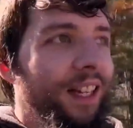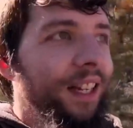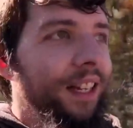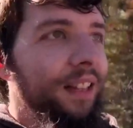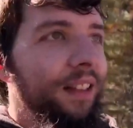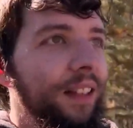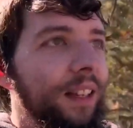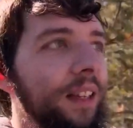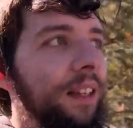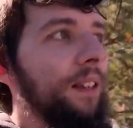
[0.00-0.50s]

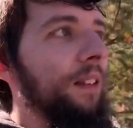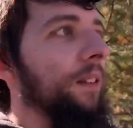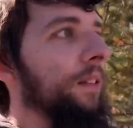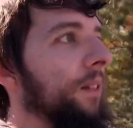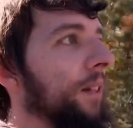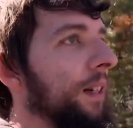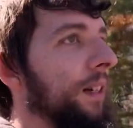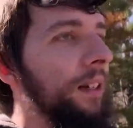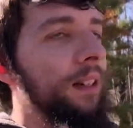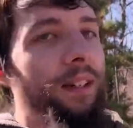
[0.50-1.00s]
I think
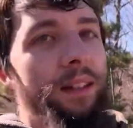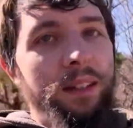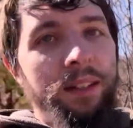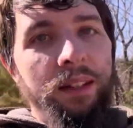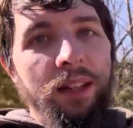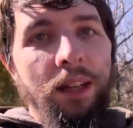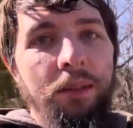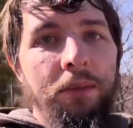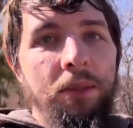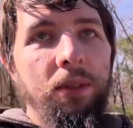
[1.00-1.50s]
you'll
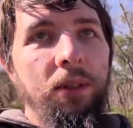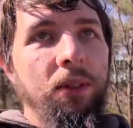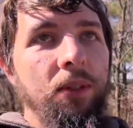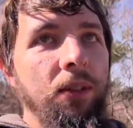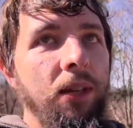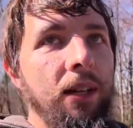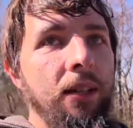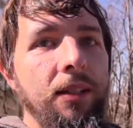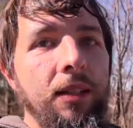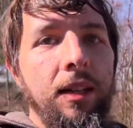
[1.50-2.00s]
have a really
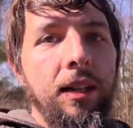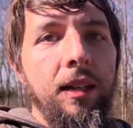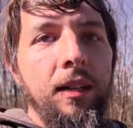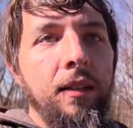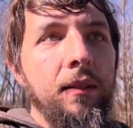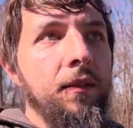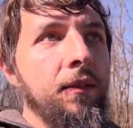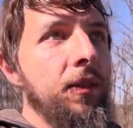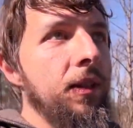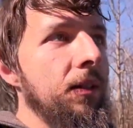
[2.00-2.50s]
great
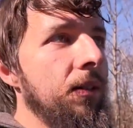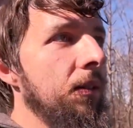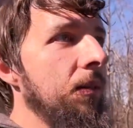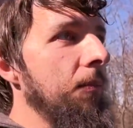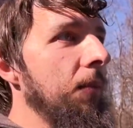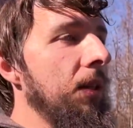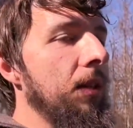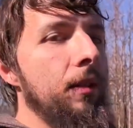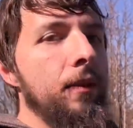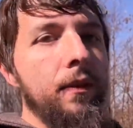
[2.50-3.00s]
time
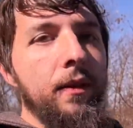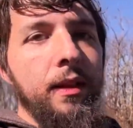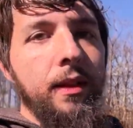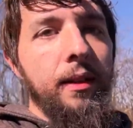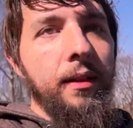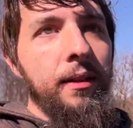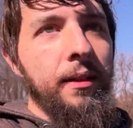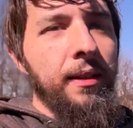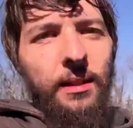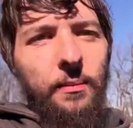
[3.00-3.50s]
following me over
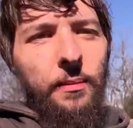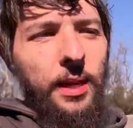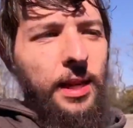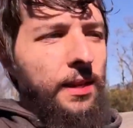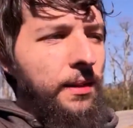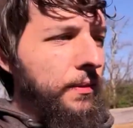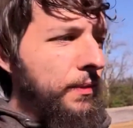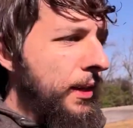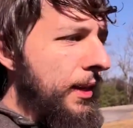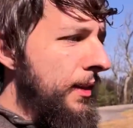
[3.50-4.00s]
there. And the
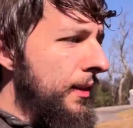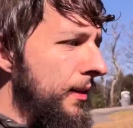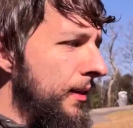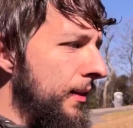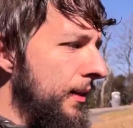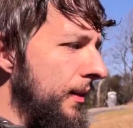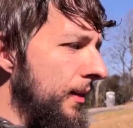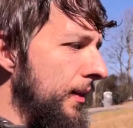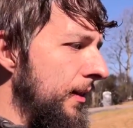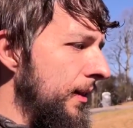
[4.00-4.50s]
main
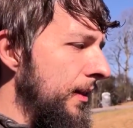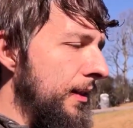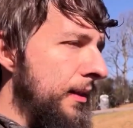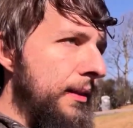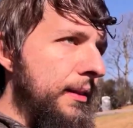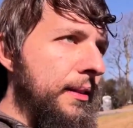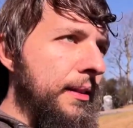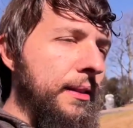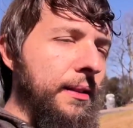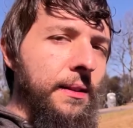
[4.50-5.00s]
reason
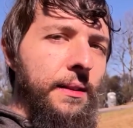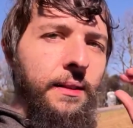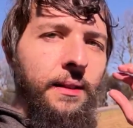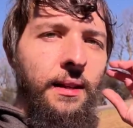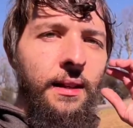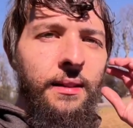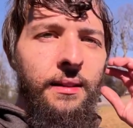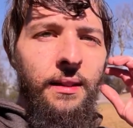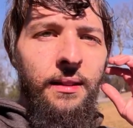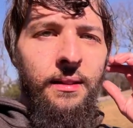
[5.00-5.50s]
is
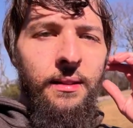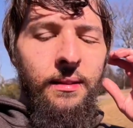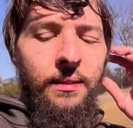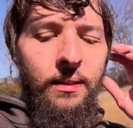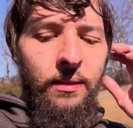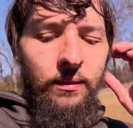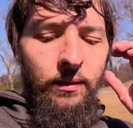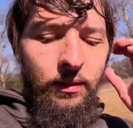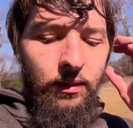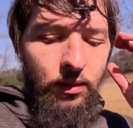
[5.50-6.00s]
not
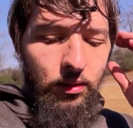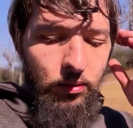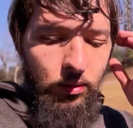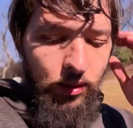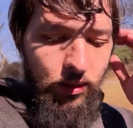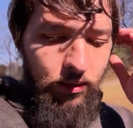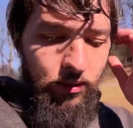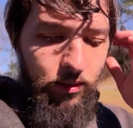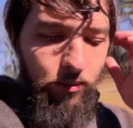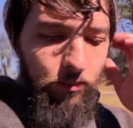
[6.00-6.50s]
necessarily to
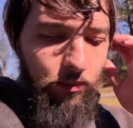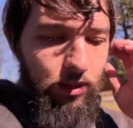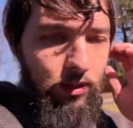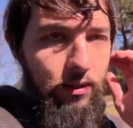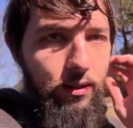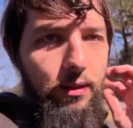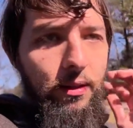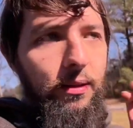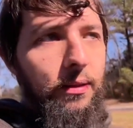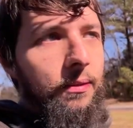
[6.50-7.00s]
try
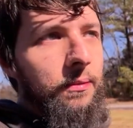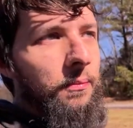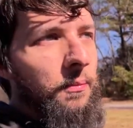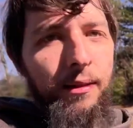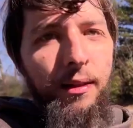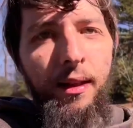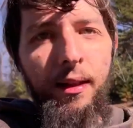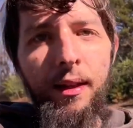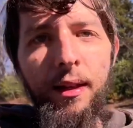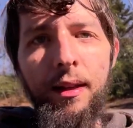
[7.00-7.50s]
something new.
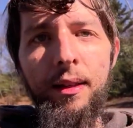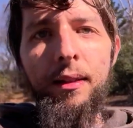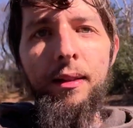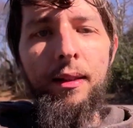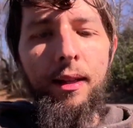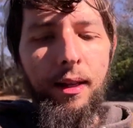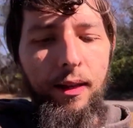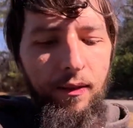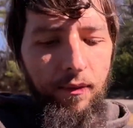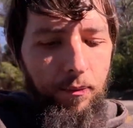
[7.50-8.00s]
That is
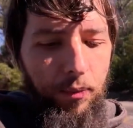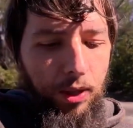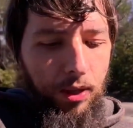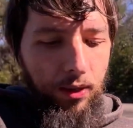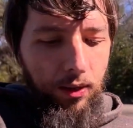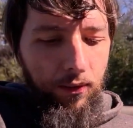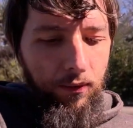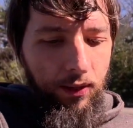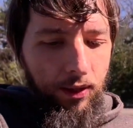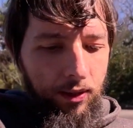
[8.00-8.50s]
kind of
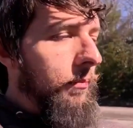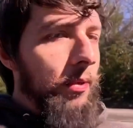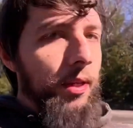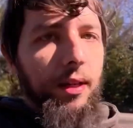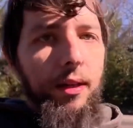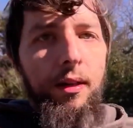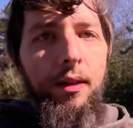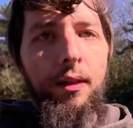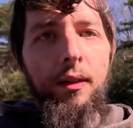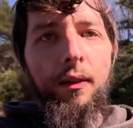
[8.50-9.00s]
part of it,
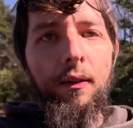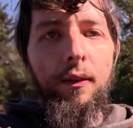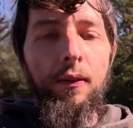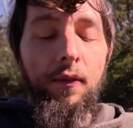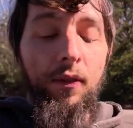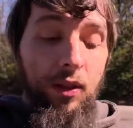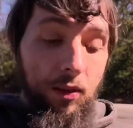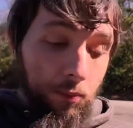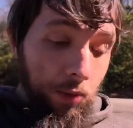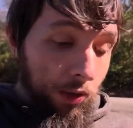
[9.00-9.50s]
but
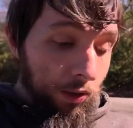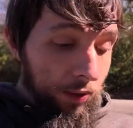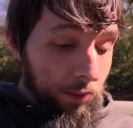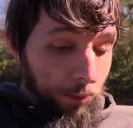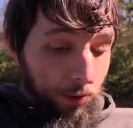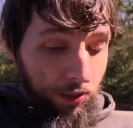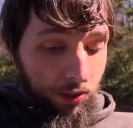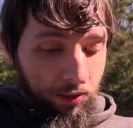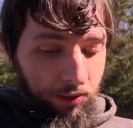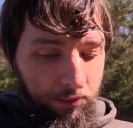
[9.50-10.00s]
for the most
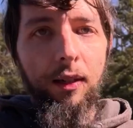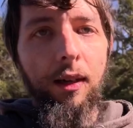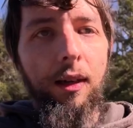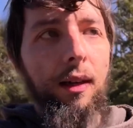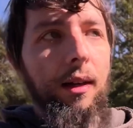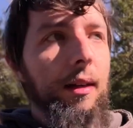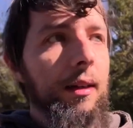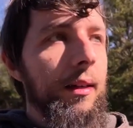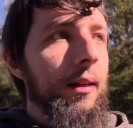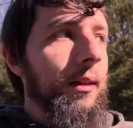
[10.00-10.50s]
part,
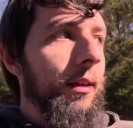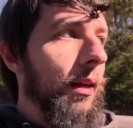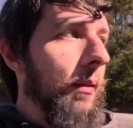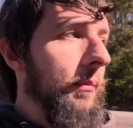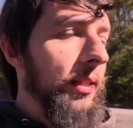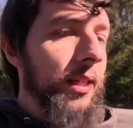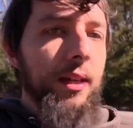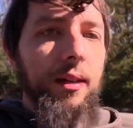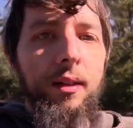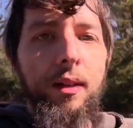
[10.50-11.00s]
I'm
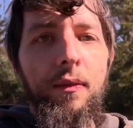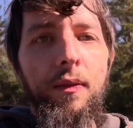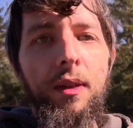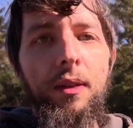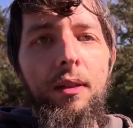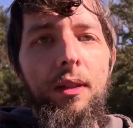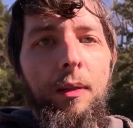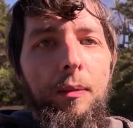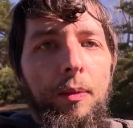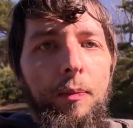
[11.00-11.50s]
tired of
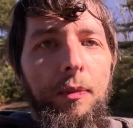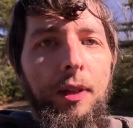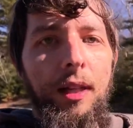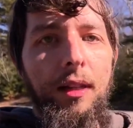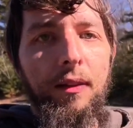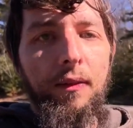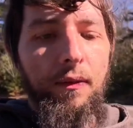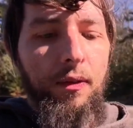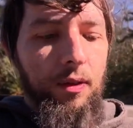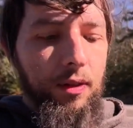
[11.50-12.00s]
YouTube's
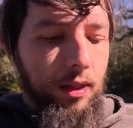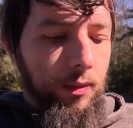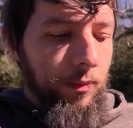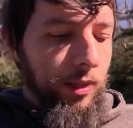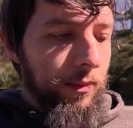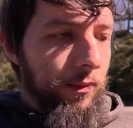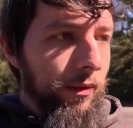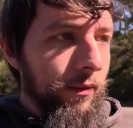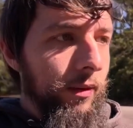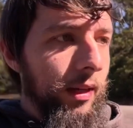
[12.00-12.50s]
blatant First
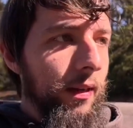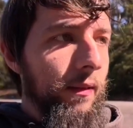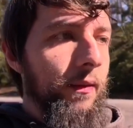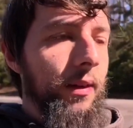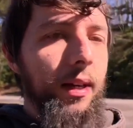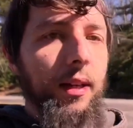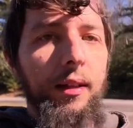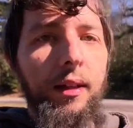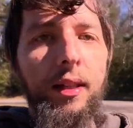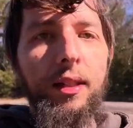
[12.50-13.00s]
Amendment right
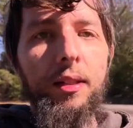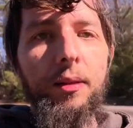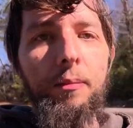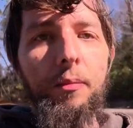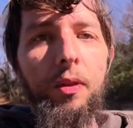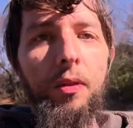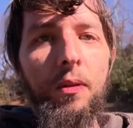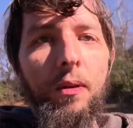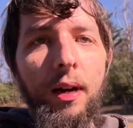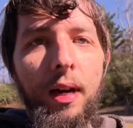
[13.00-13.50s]
violation
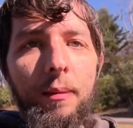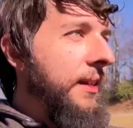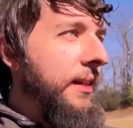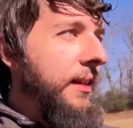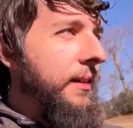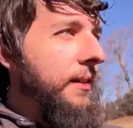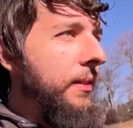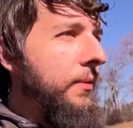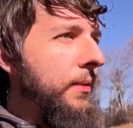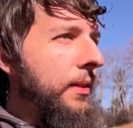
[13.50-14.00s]
bullcrap, and
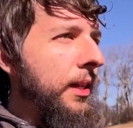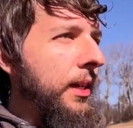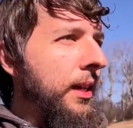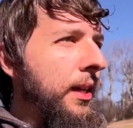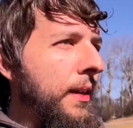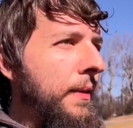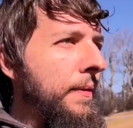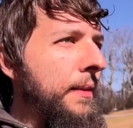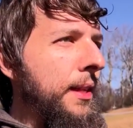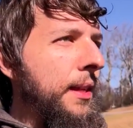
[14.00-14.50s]
I don't want to
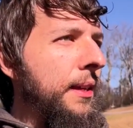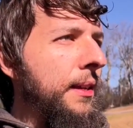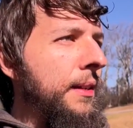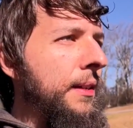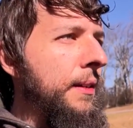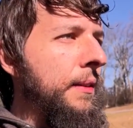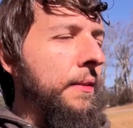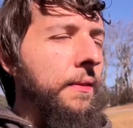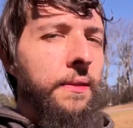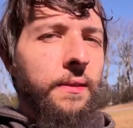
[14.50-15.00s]
have
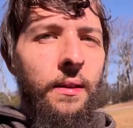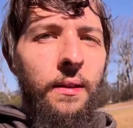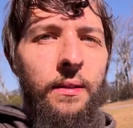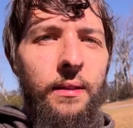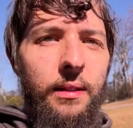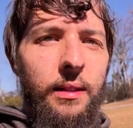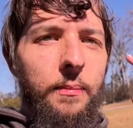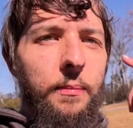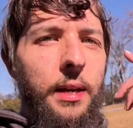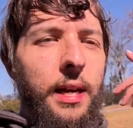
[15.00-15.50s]
the thought
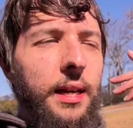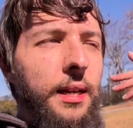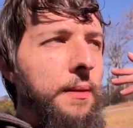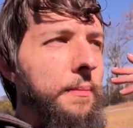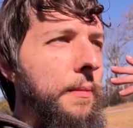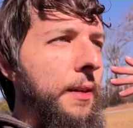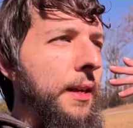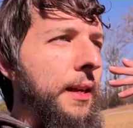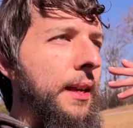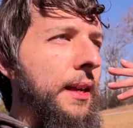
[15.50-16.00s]
in the back
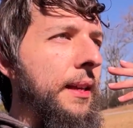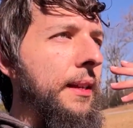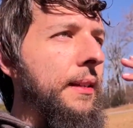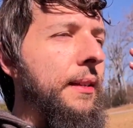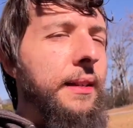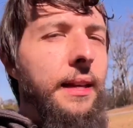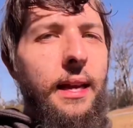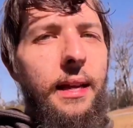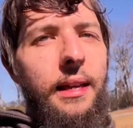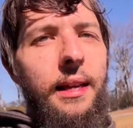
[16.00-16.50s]
of my head
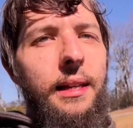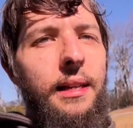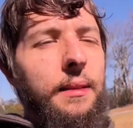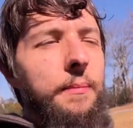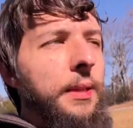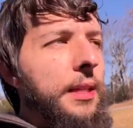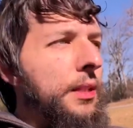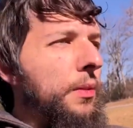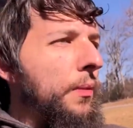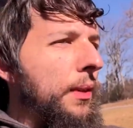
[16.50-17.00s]
nagging
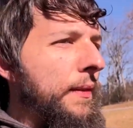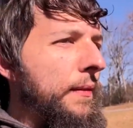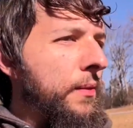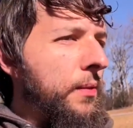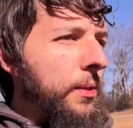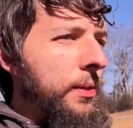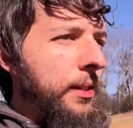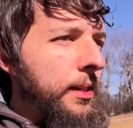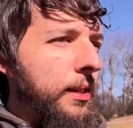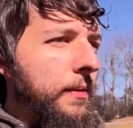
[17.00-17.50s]
at me
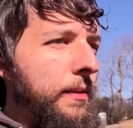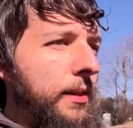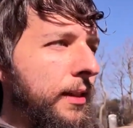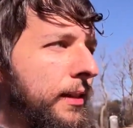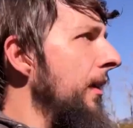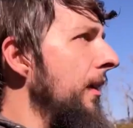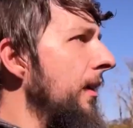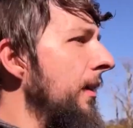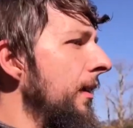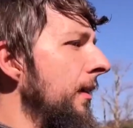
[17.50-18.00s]

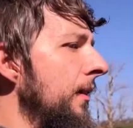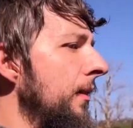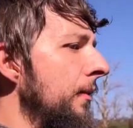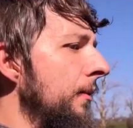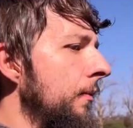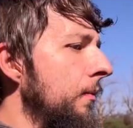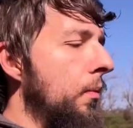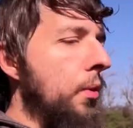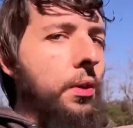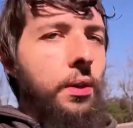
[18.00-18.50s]
24/7, you know,
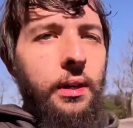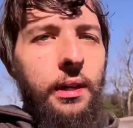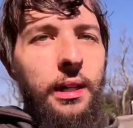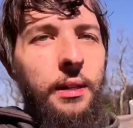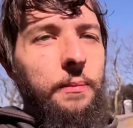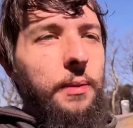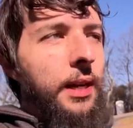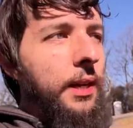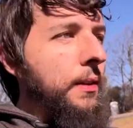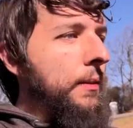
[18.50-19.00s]
worrying
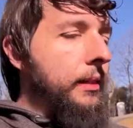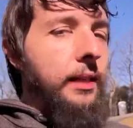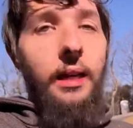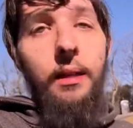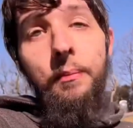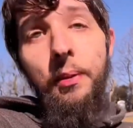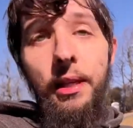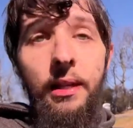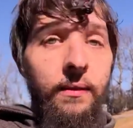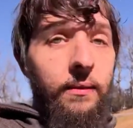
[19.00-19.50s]
about
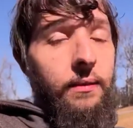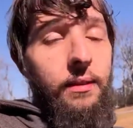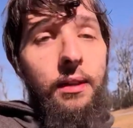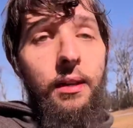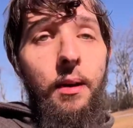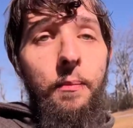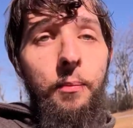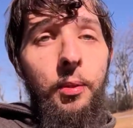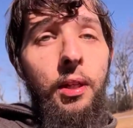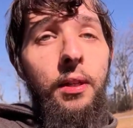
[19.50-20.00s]
not being able to
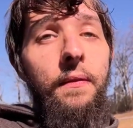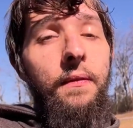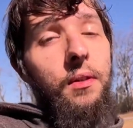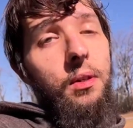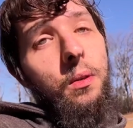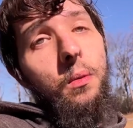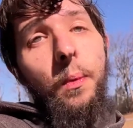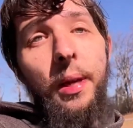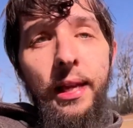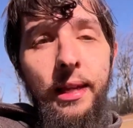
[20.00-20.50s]
upload
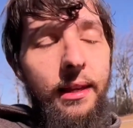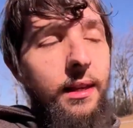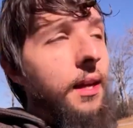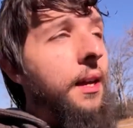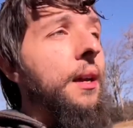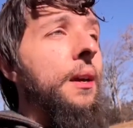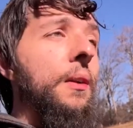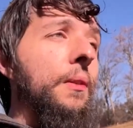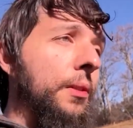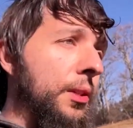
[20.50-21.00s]
for a week
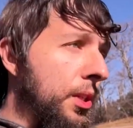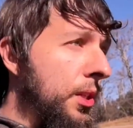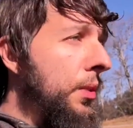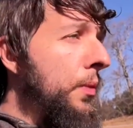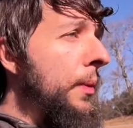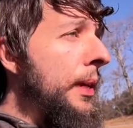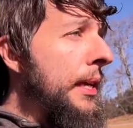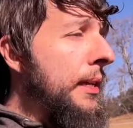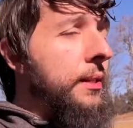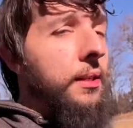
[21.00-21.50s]
or 2
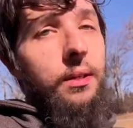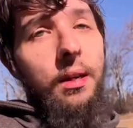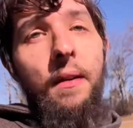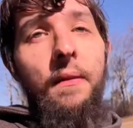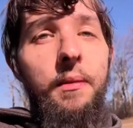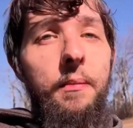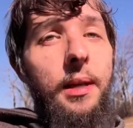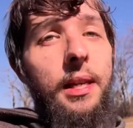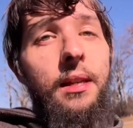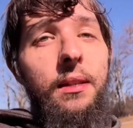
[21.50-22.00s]
weeks or
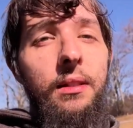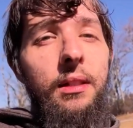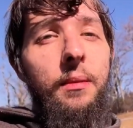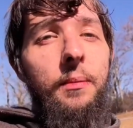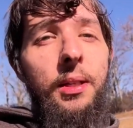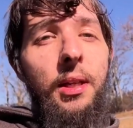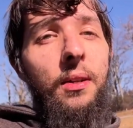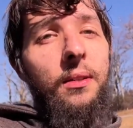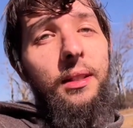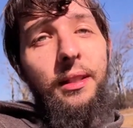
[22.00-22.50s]
having my
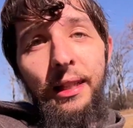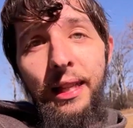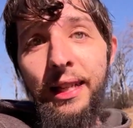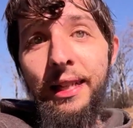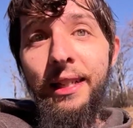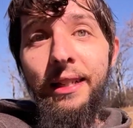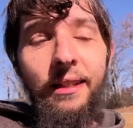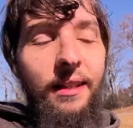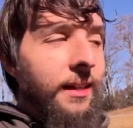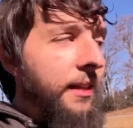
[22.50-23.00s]
YouTube channel
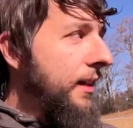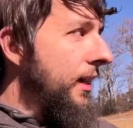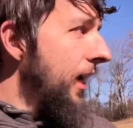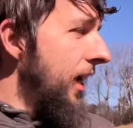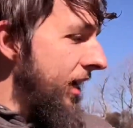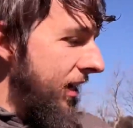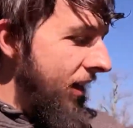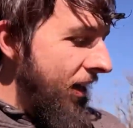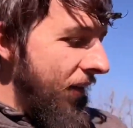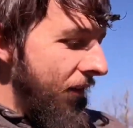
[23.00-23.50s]
deleted
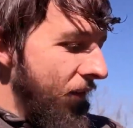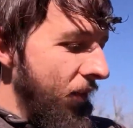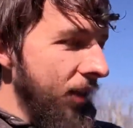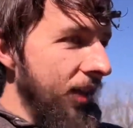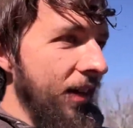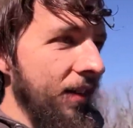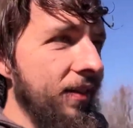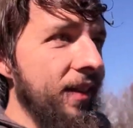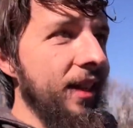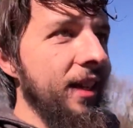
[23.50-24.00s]
for
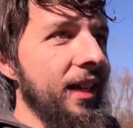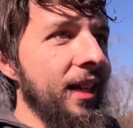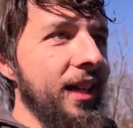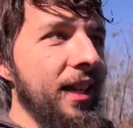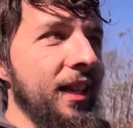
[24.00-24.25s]
nothing.